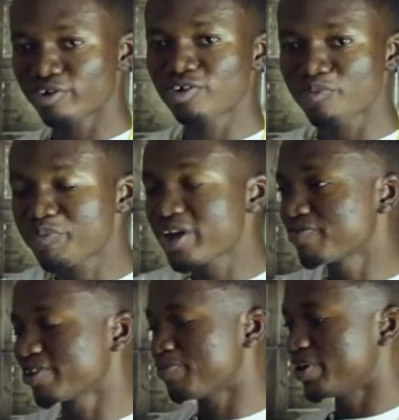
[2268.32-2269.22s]
are going to pay
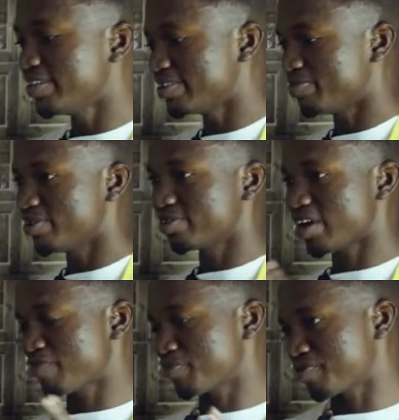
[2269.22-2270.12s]
for the painting, it means you
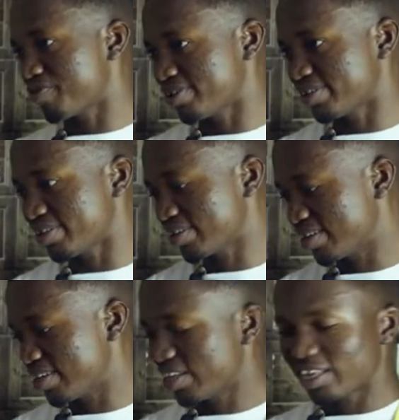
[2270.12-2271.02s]
have a profession.
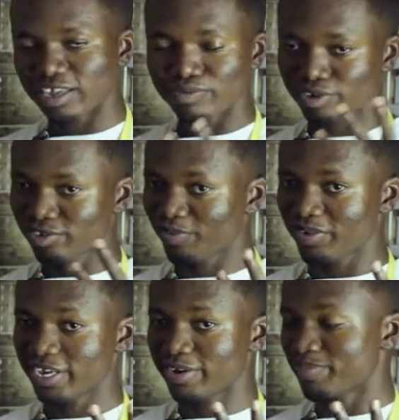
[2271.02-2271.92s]
If you want to
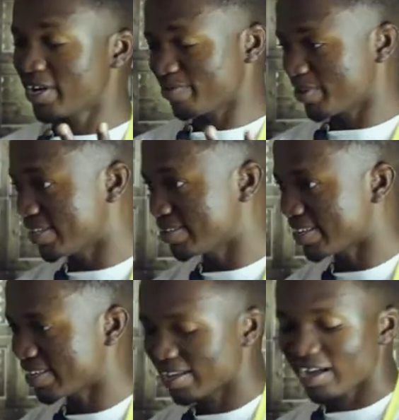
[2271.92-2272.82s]
be a bank
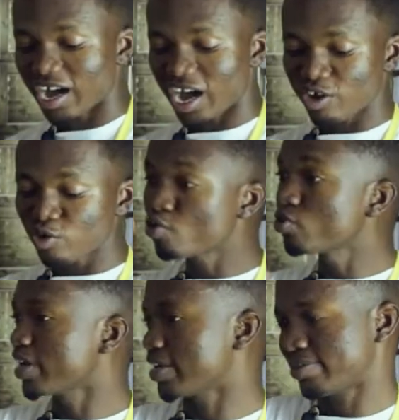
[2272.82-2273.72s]
manager, are you
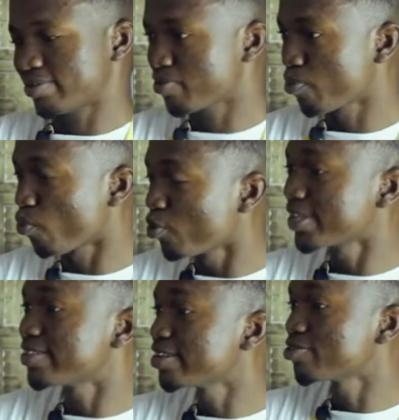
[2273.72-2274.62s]
good at what
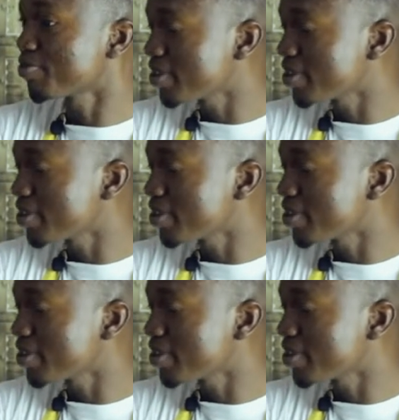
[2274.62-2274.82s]
it takes to